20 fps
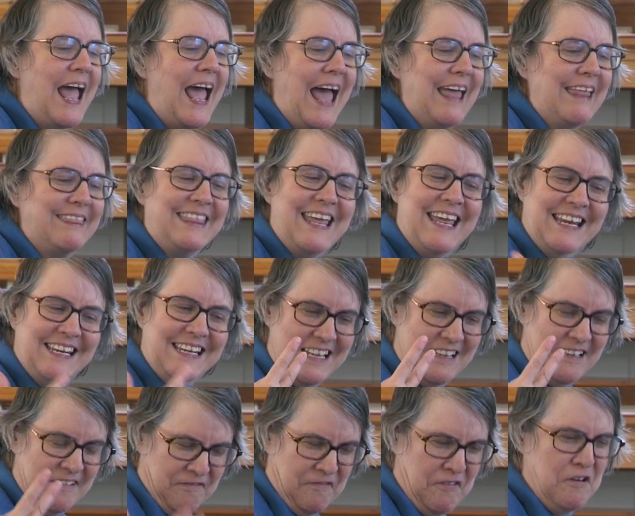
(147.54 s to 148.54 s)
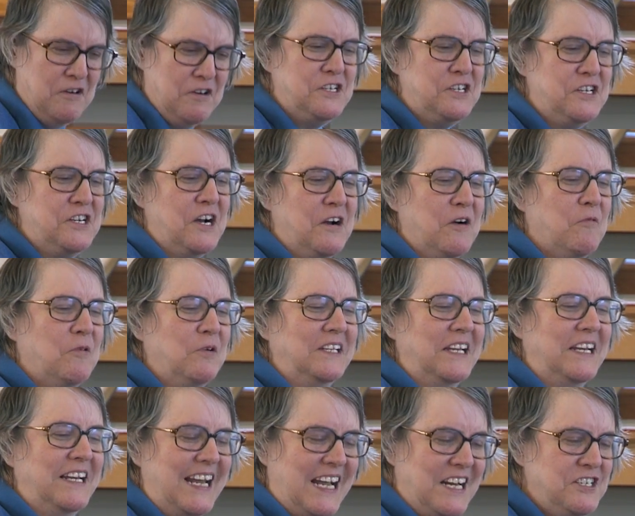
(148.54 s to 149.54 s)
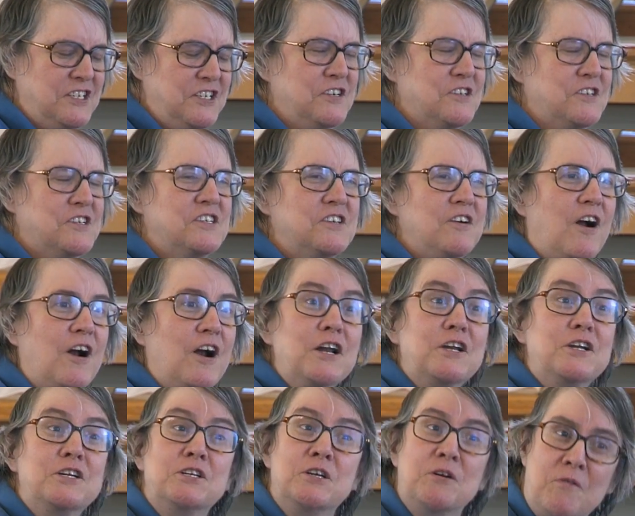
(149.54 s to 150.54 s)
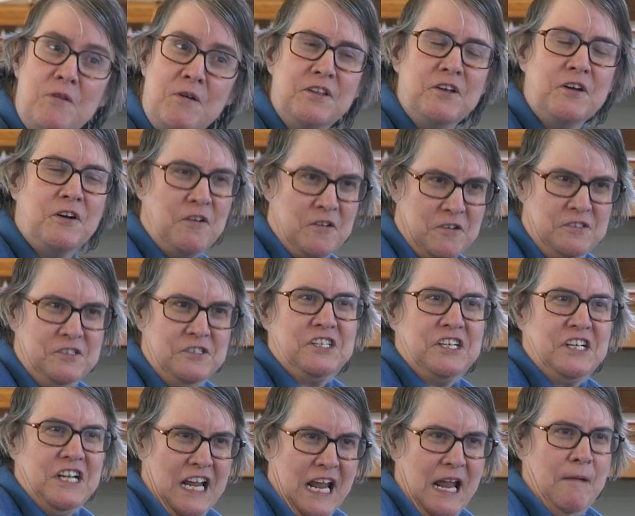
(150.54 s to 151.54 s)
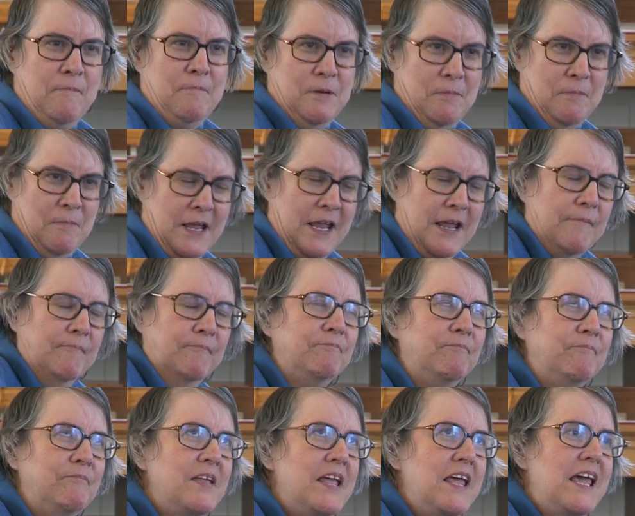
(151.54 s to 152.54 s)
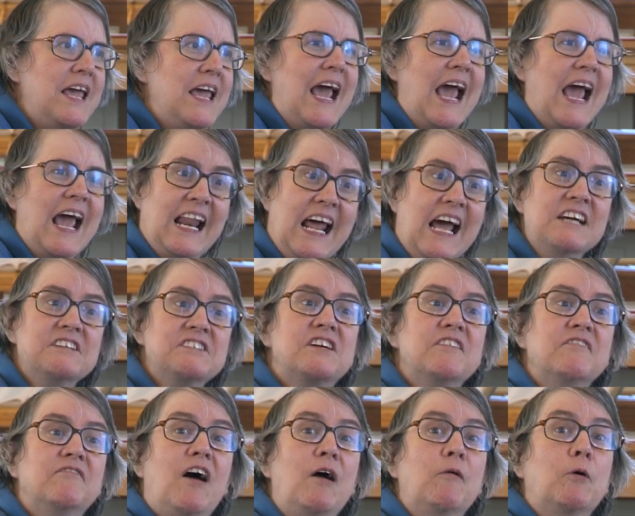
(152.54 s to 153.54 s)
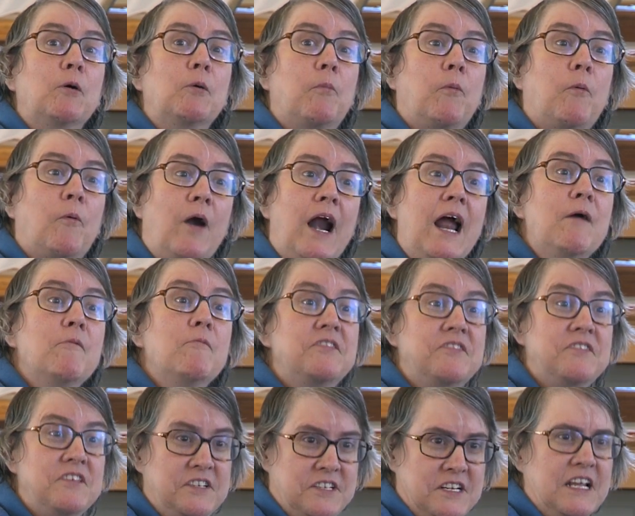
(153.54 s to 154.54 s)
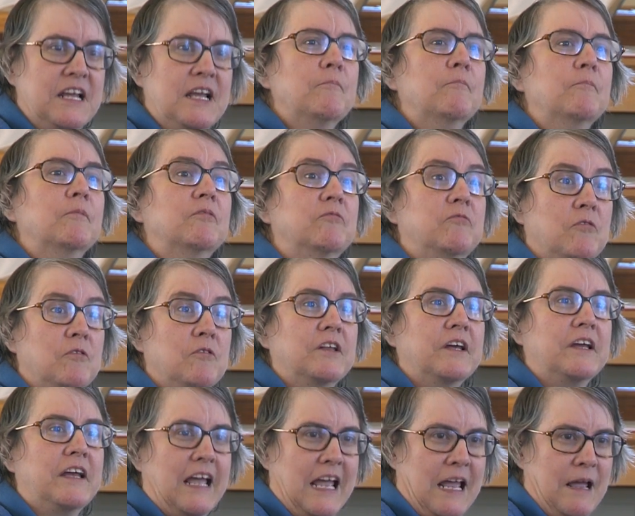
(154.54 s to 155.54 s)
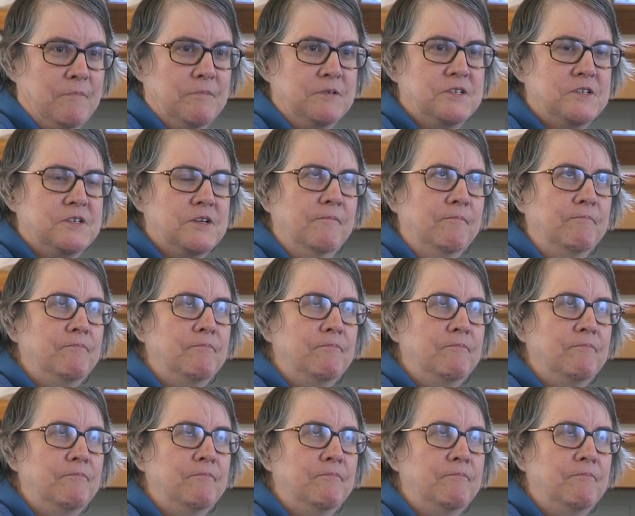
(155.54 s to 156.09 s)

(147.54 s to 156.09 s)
at the end of the first year, when the next year started, two of the girls came to me and asked if I would pray with the team before the games.